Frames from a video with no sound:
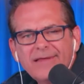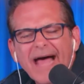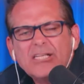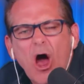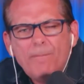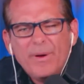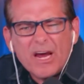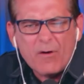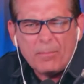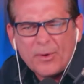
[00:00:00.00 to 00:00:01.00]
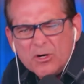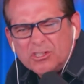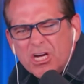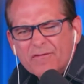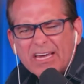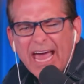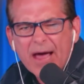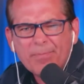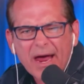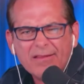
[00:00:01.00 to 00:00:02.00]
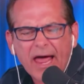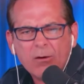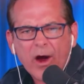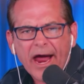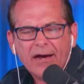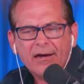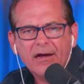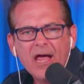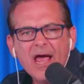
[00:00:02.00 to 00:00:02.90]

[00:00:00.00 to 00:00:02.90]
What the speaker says: That's how big of a pussy of a campaign they ran.